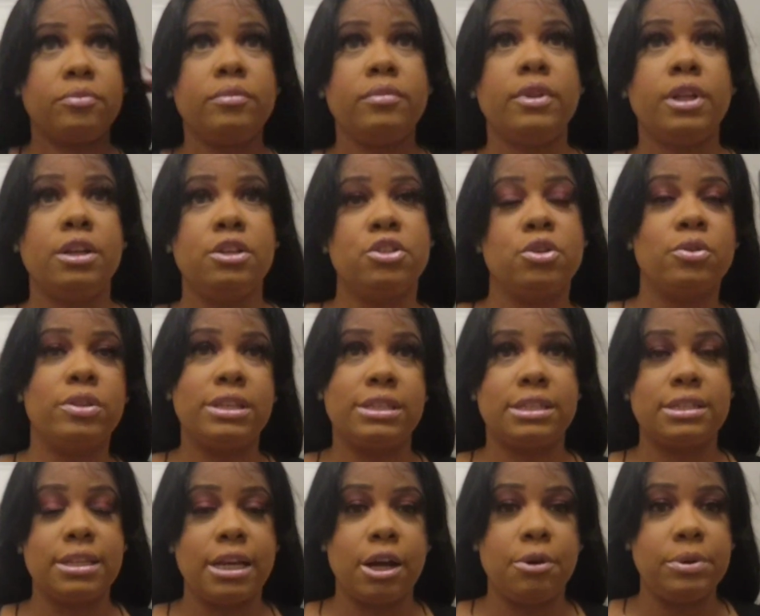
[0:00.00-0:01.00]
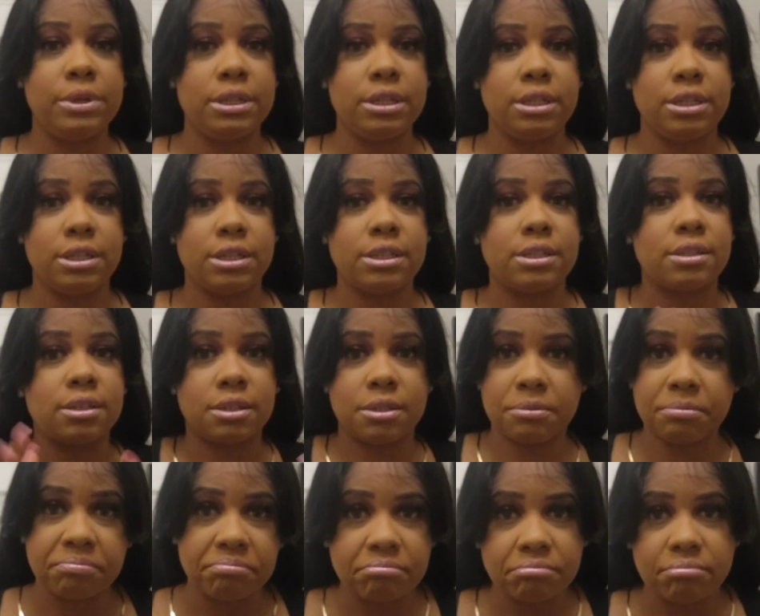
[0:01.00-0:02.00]
So this is how it looks,
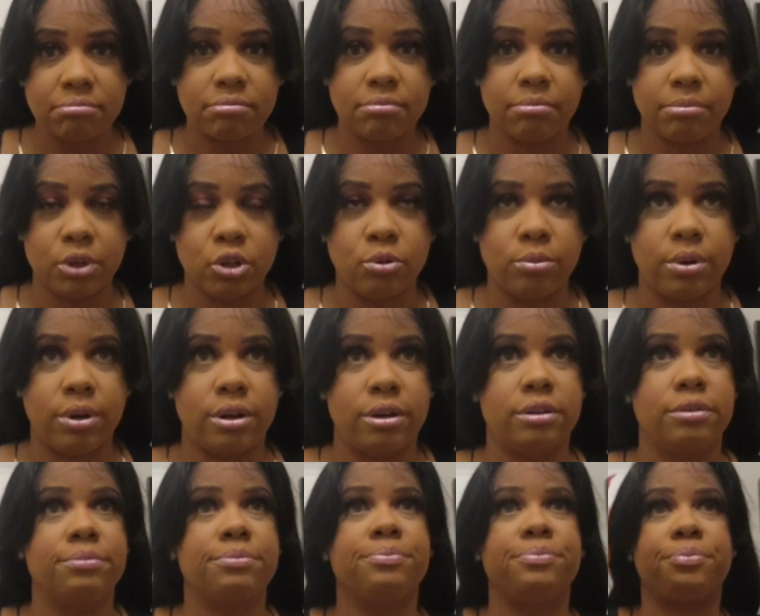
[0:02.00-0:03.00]
middle part.